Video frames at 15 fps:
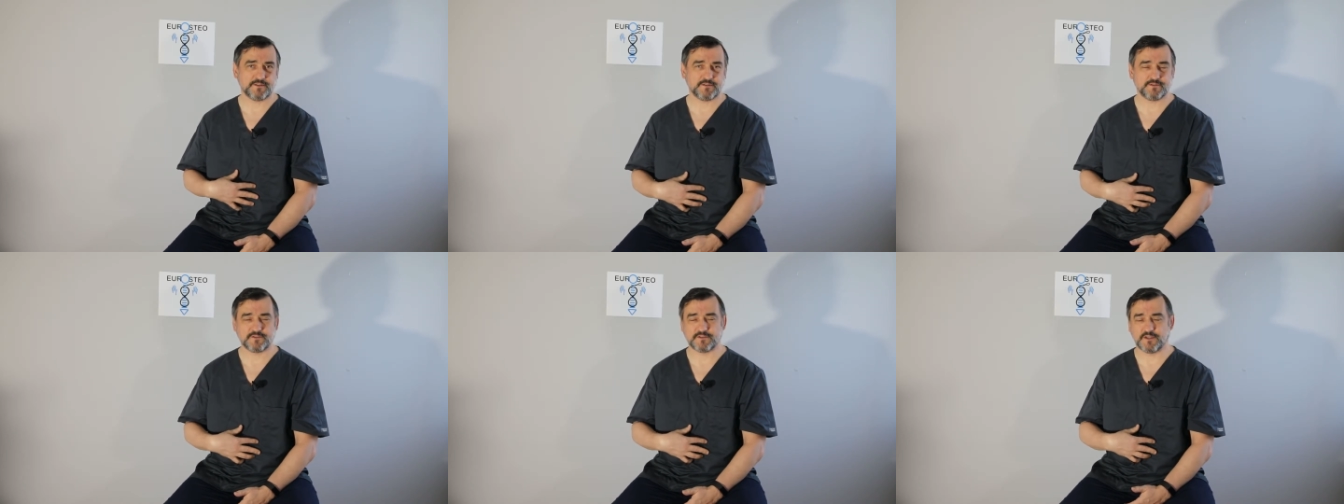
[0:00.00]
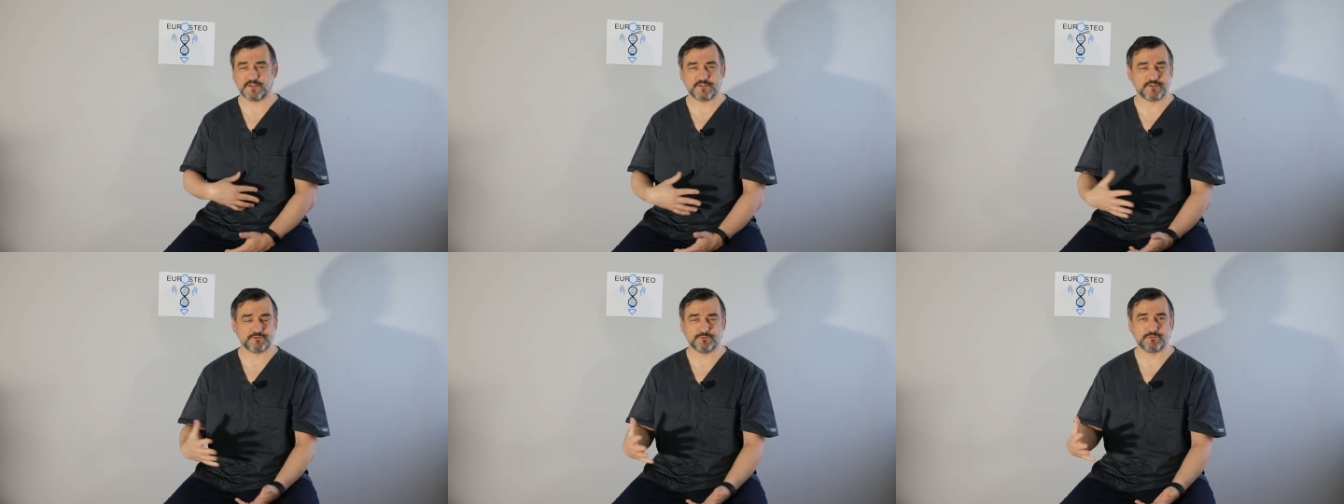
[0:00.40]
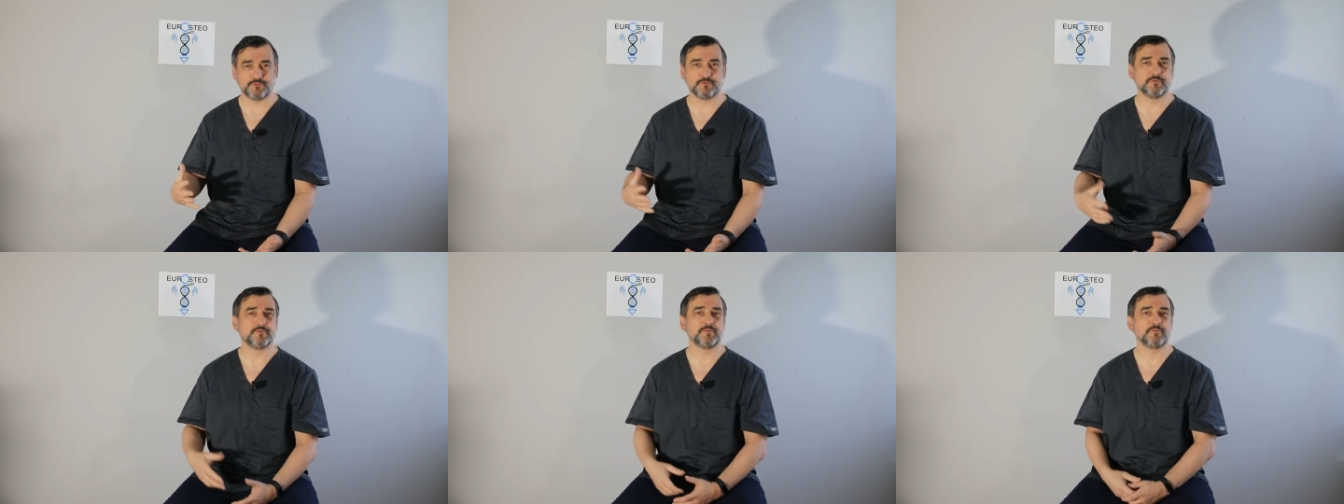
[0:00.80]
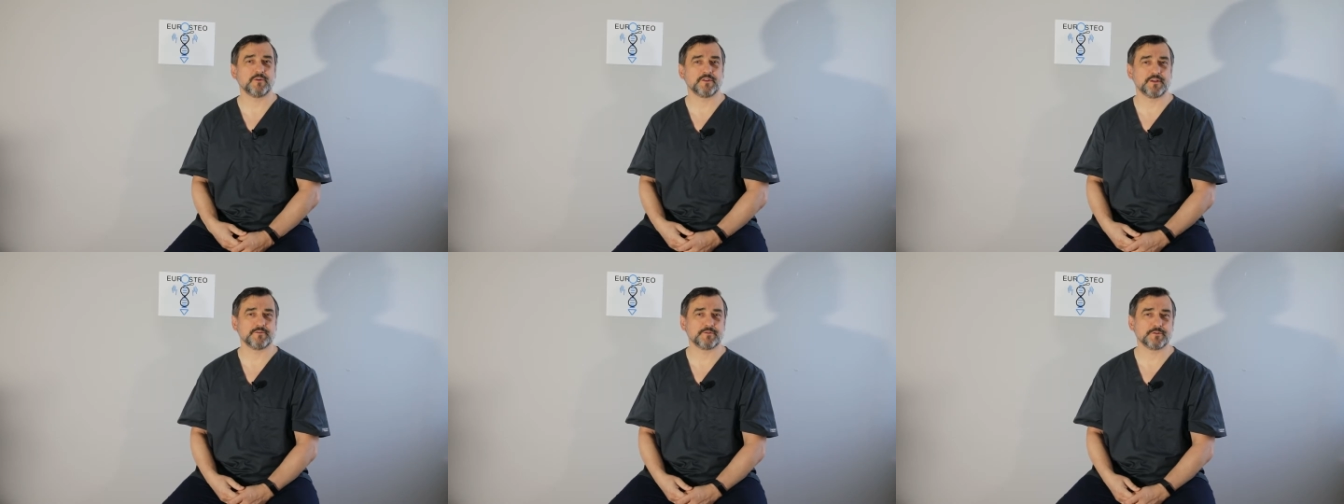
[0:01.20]
Then you do
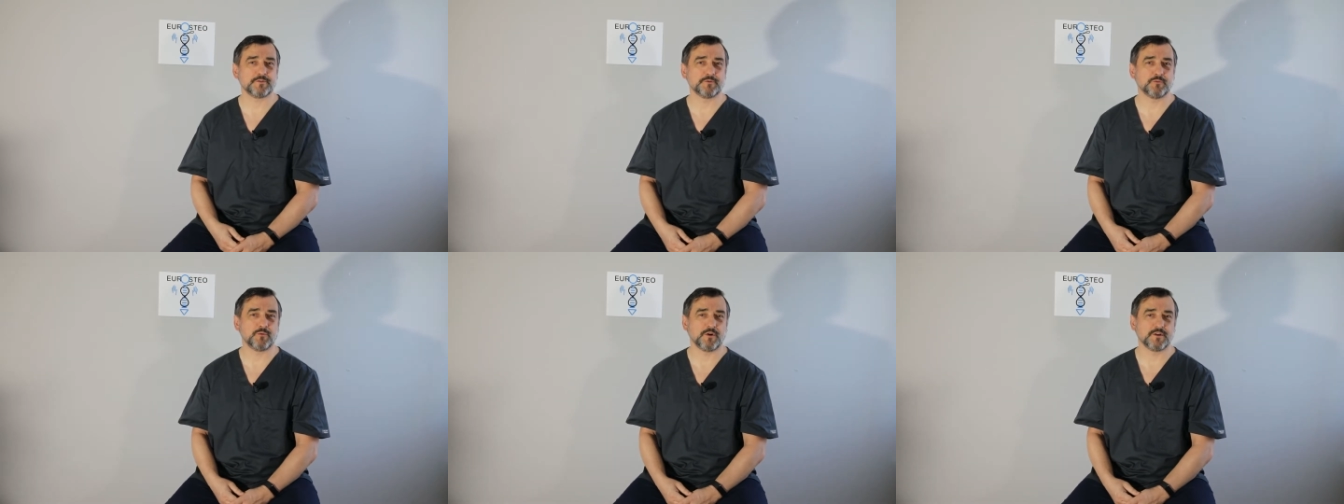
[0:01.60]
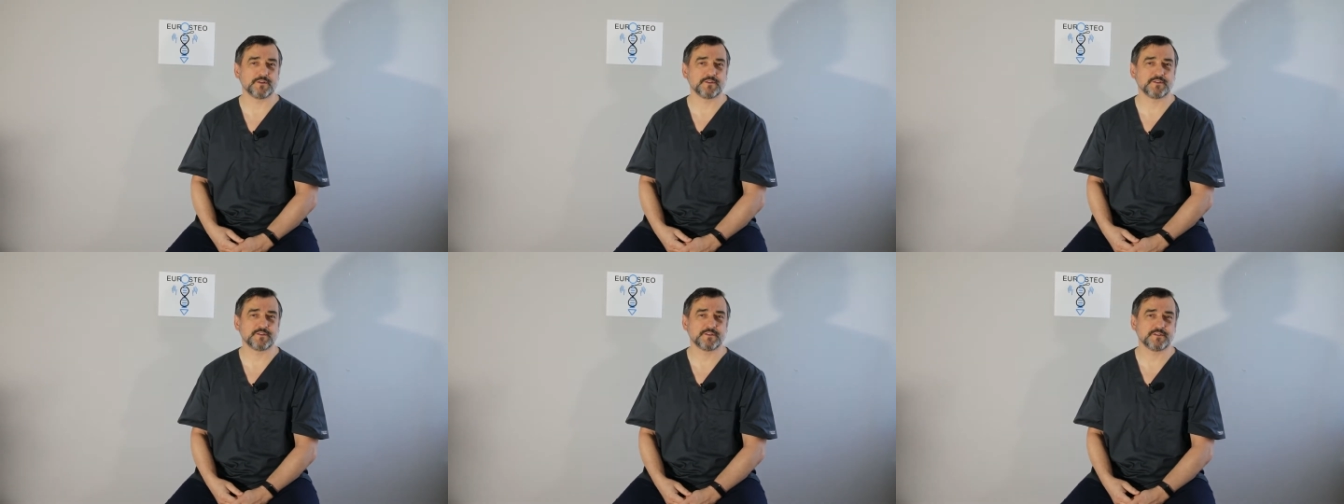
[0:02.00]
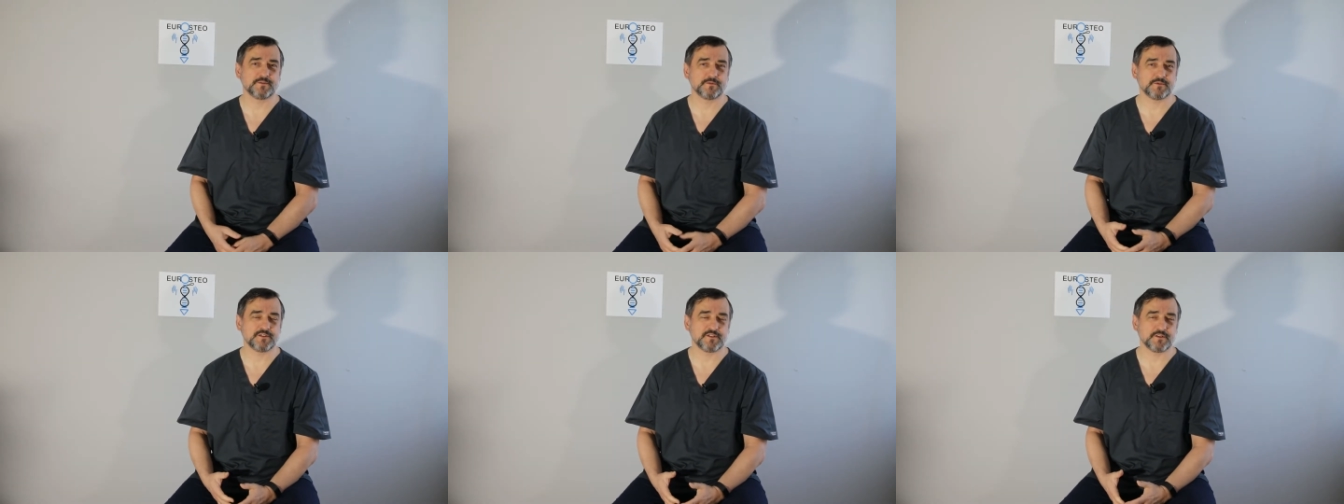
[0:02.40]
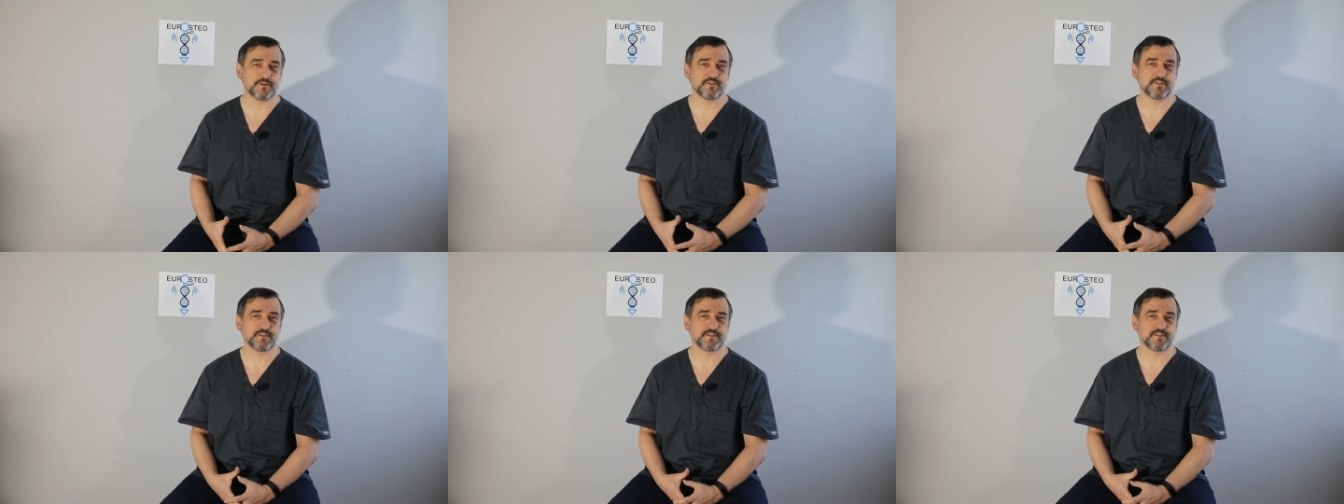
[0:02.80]
whatever you want with the
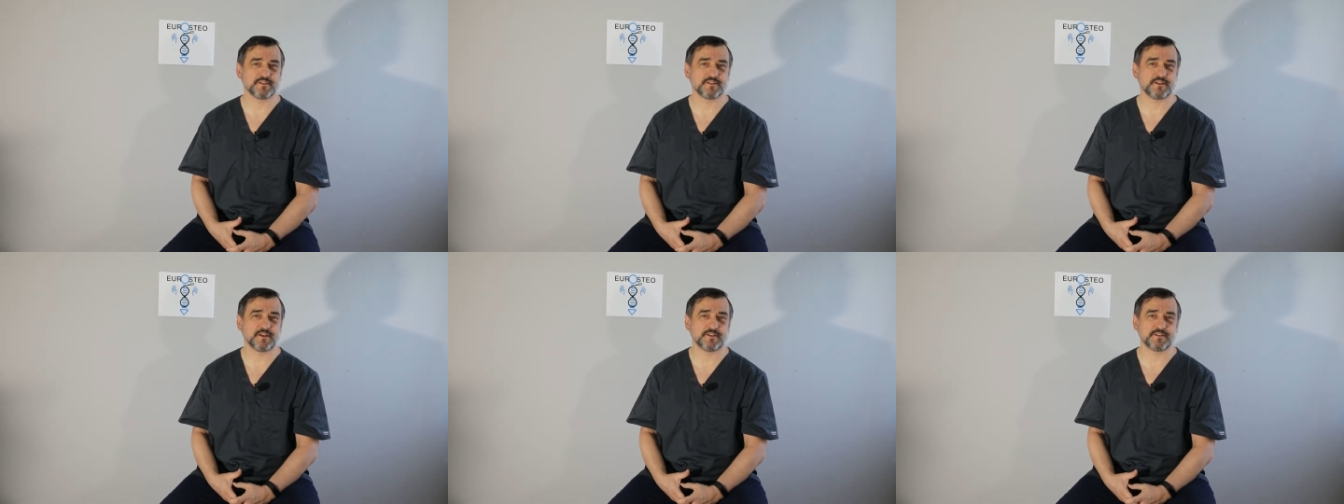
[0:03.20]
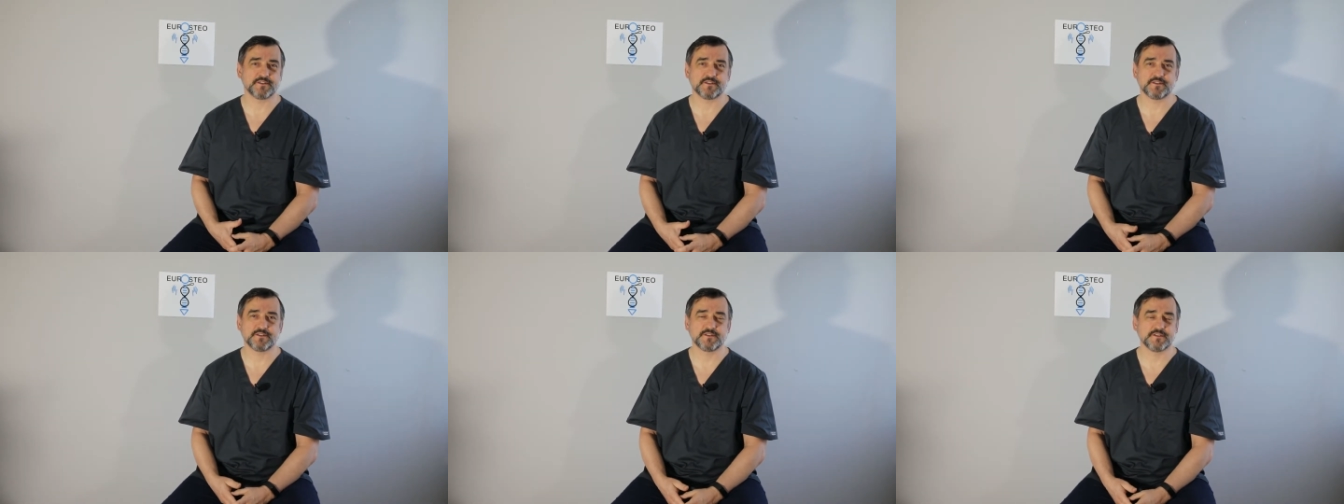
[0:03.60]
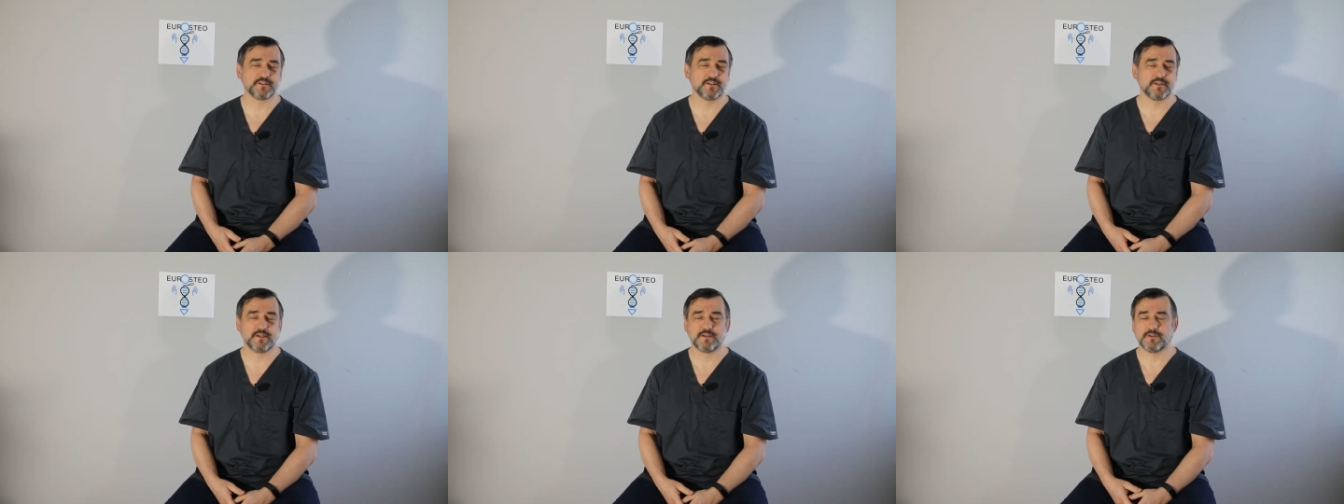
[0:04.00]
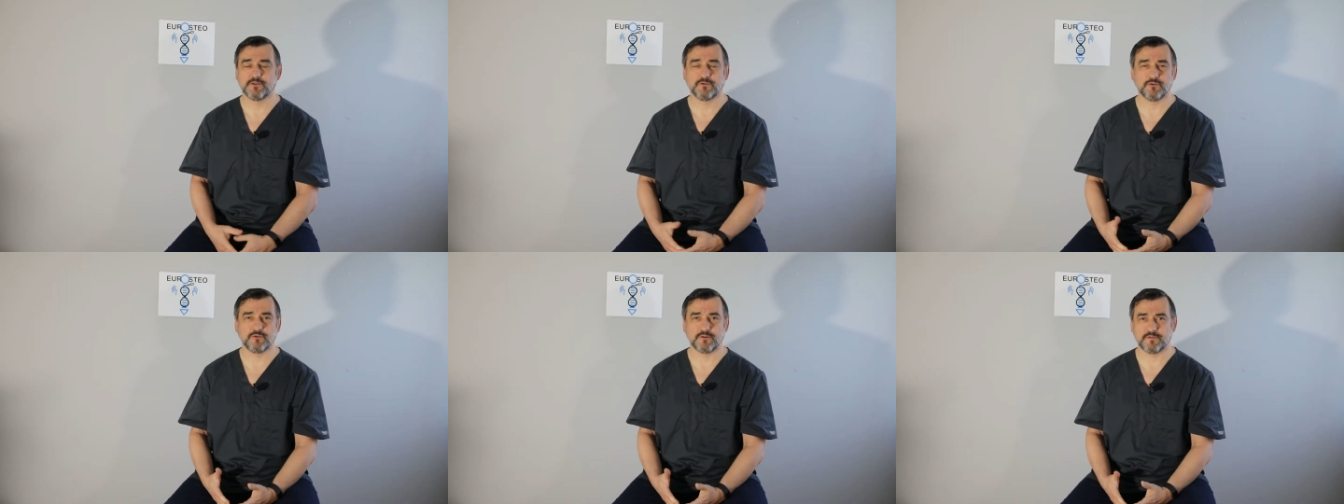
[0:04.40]
other exercises,
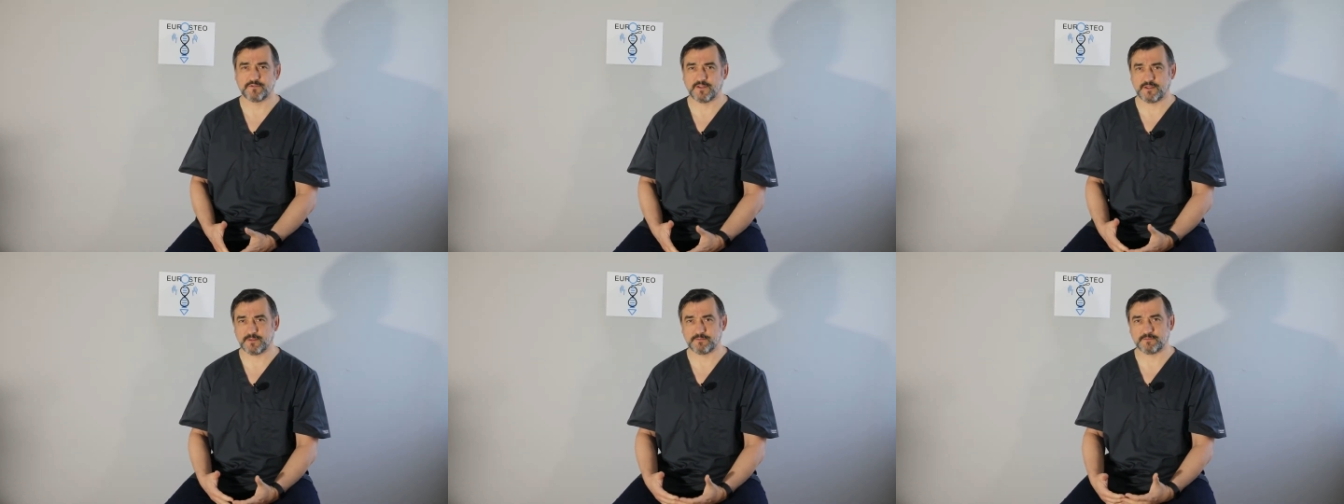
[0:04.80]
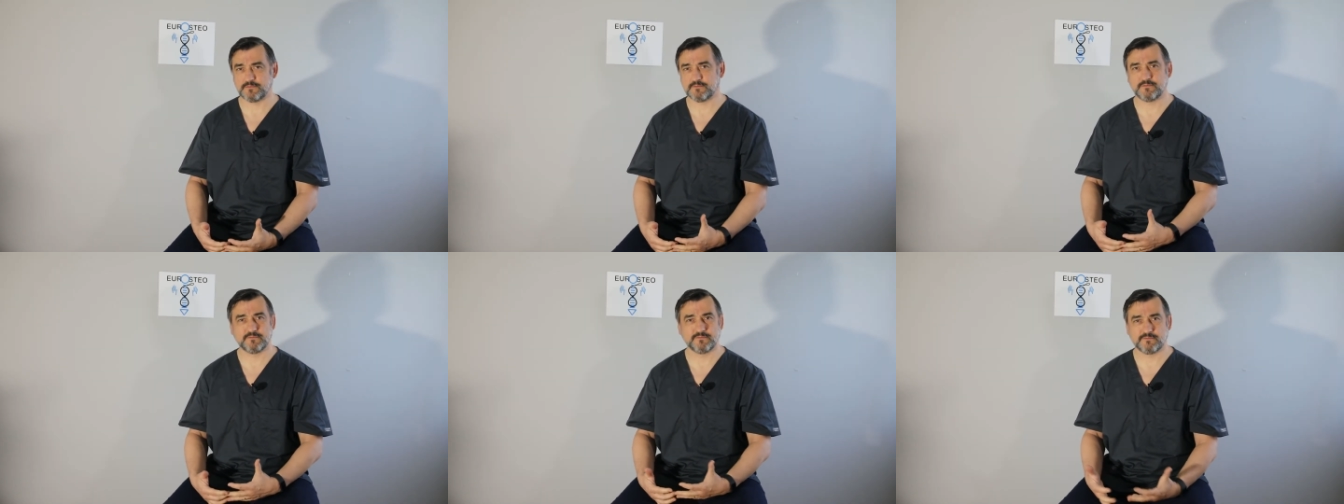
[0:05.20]
all of them,